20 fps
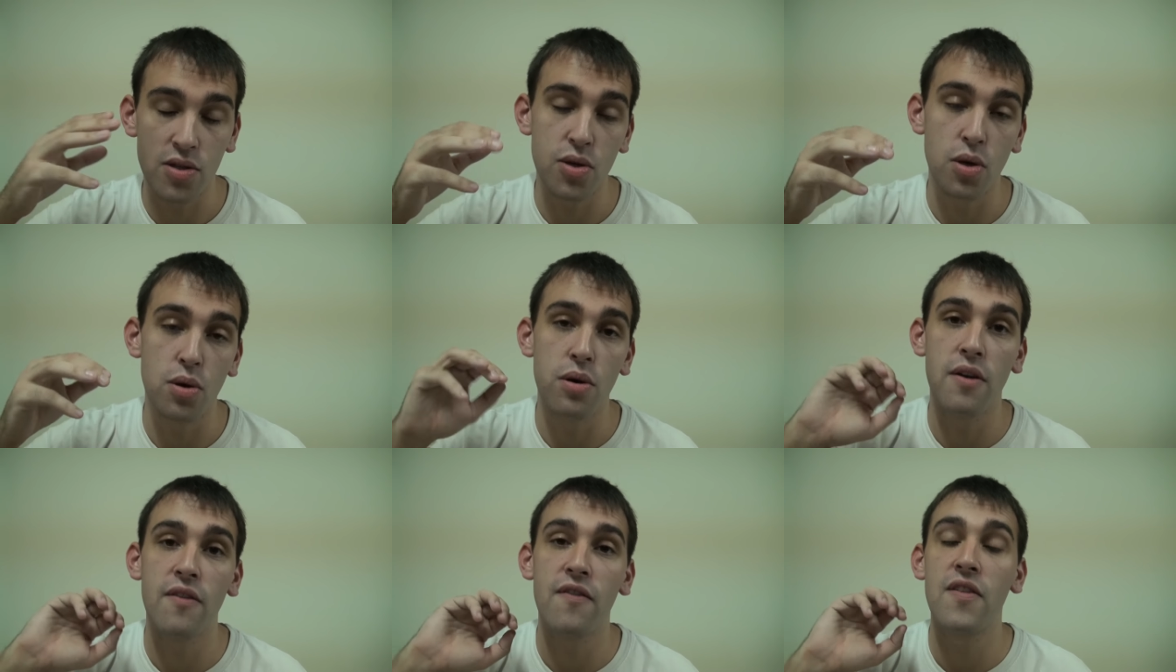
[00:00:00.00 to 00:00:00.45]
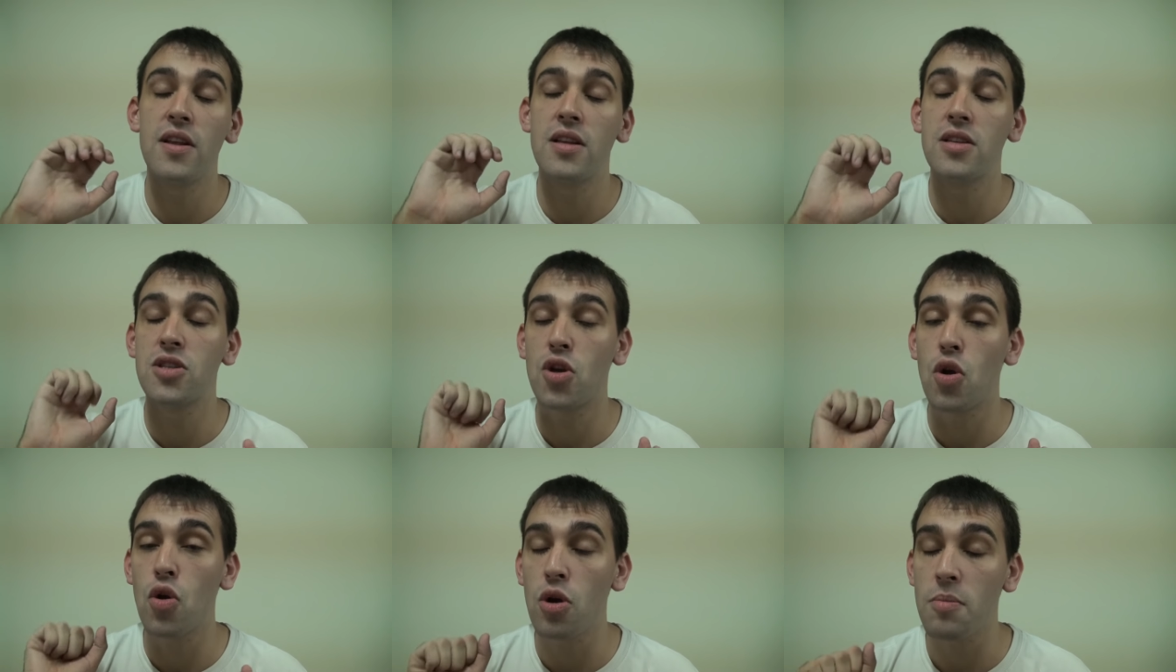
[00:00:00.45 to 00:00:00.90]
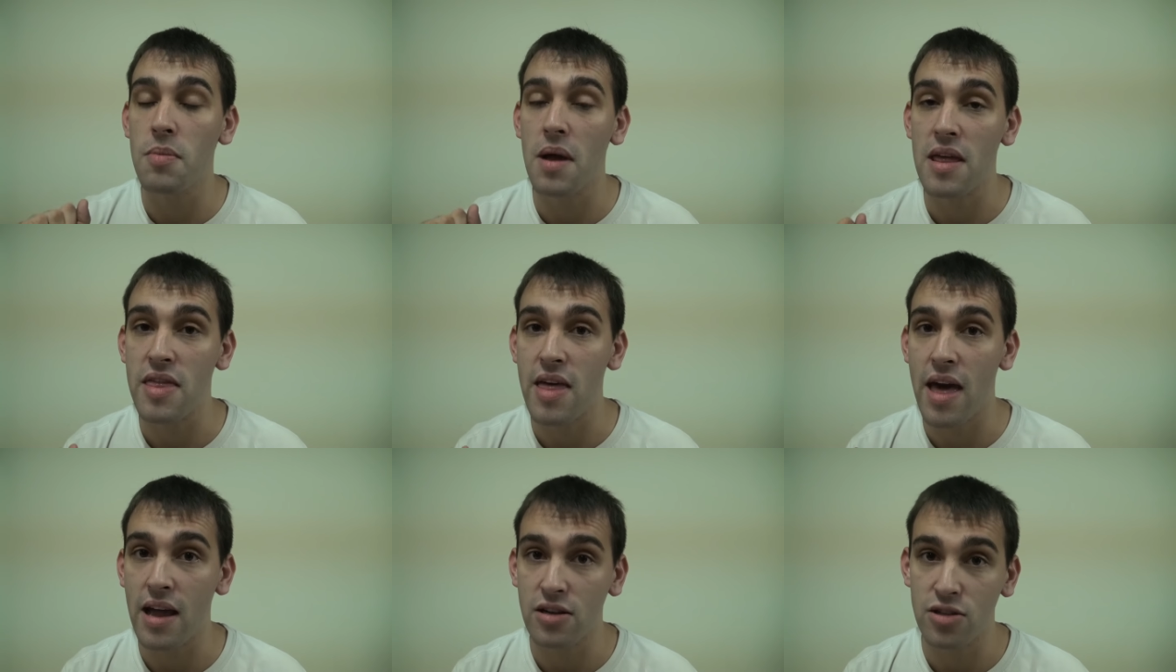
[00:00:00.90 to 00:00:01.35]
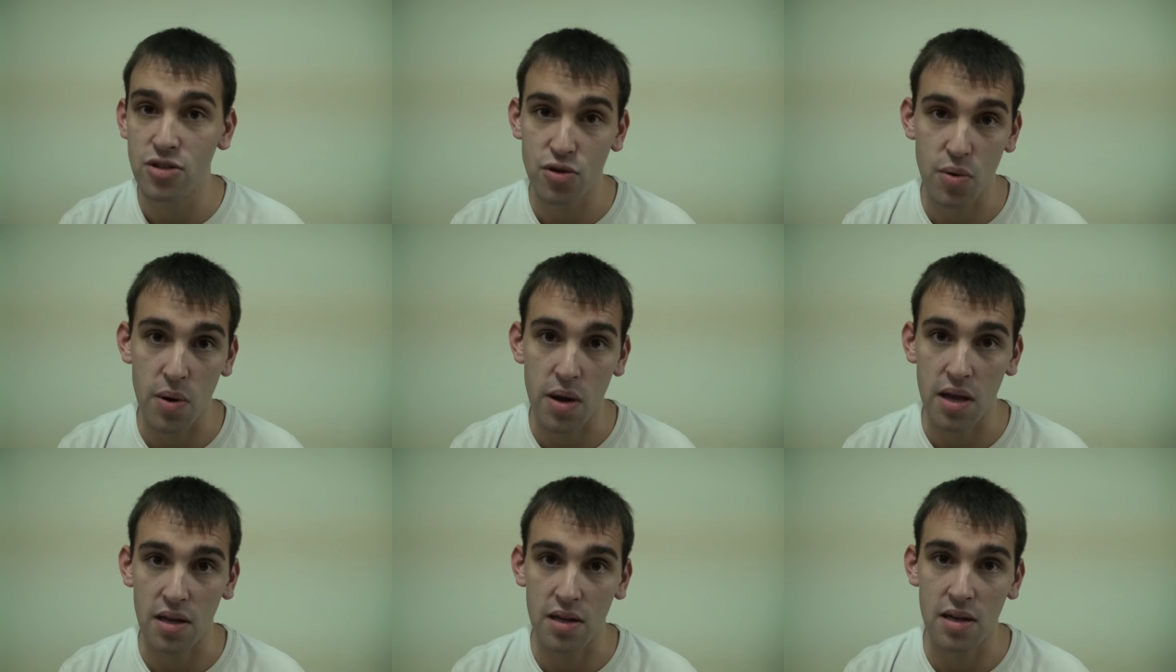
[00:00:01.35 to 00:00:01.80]
So if it's going by that
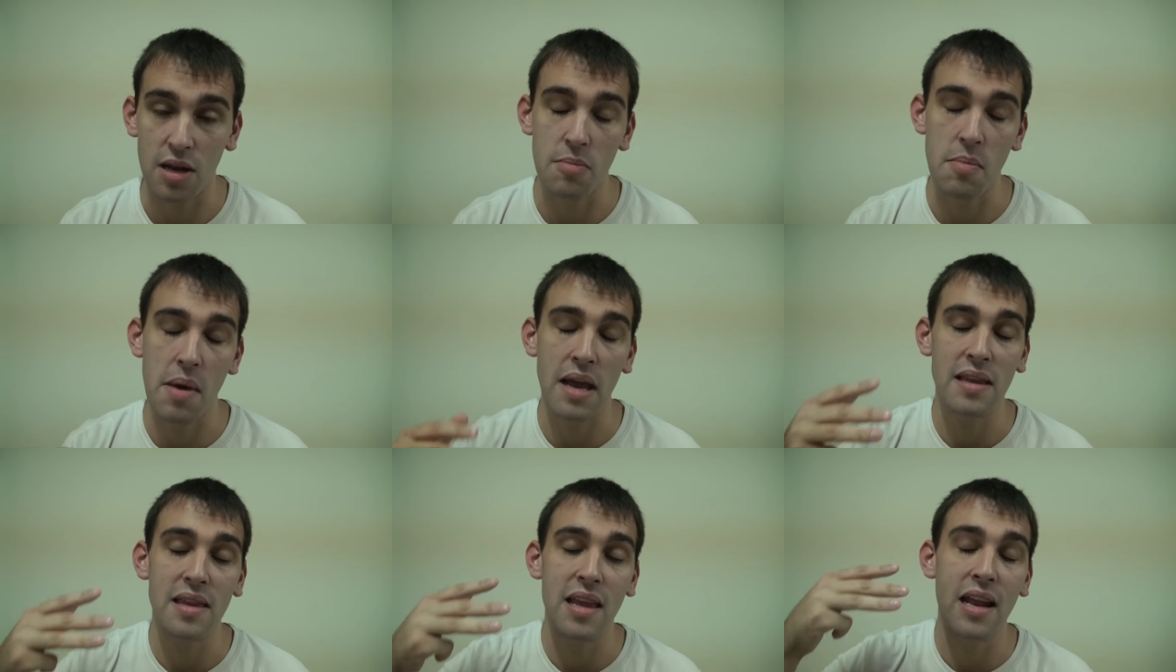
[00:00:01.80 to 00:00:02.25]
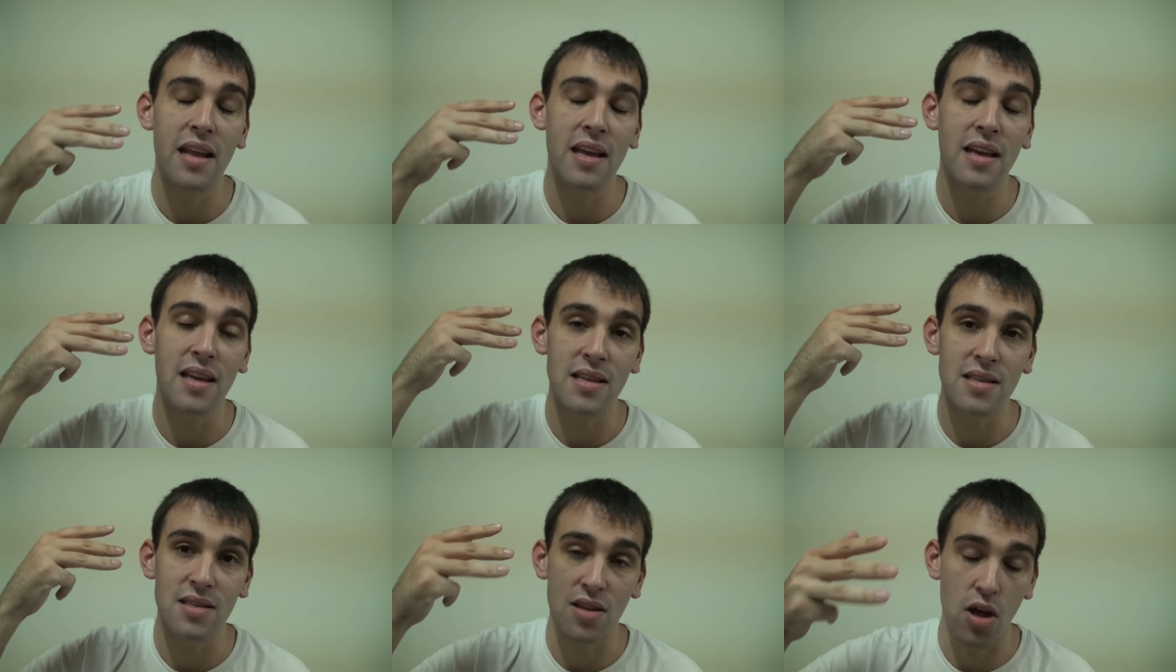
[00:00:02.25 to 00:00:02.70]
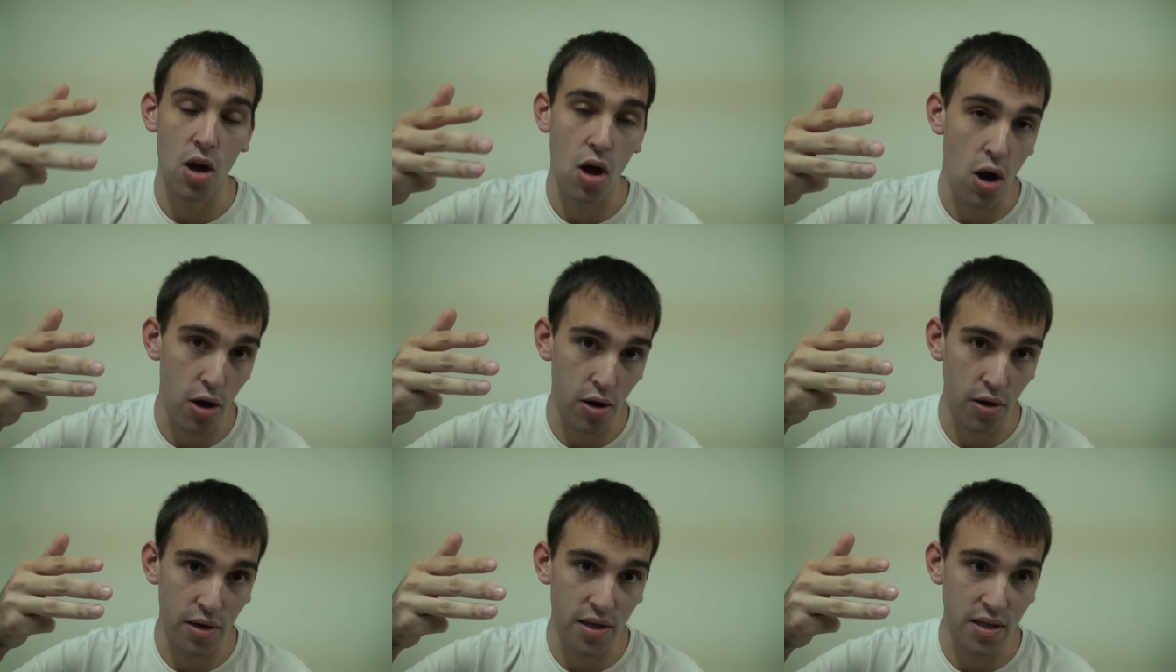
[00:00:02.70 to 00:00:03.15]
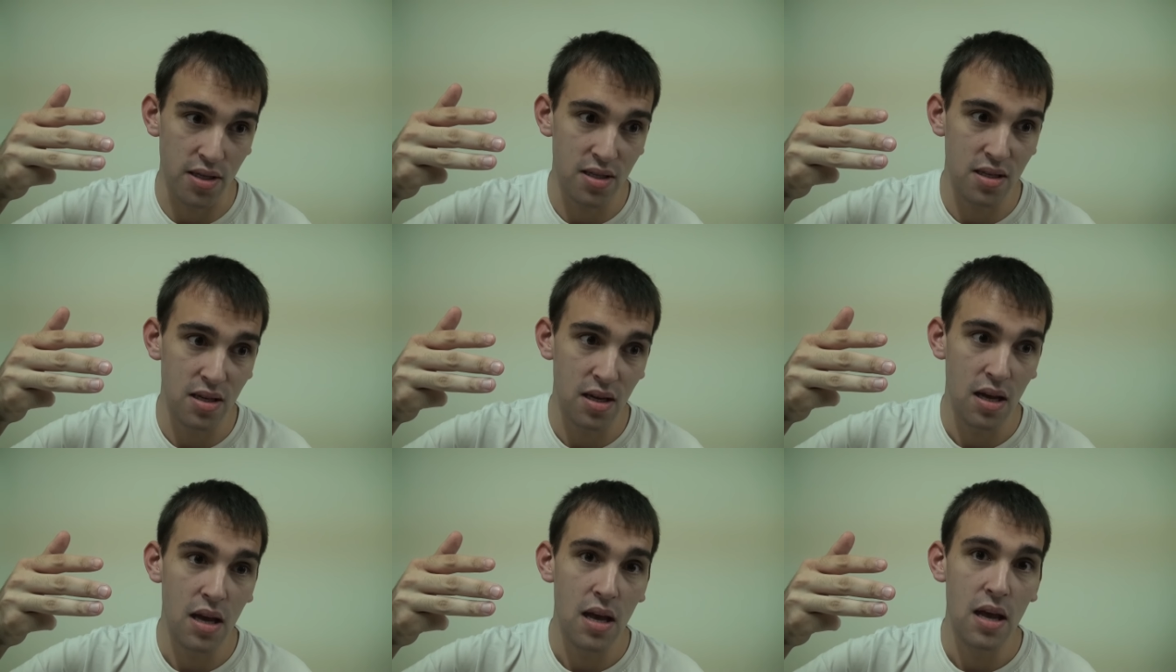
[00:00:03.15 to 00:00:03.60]
trend and Magnetic is the hardest,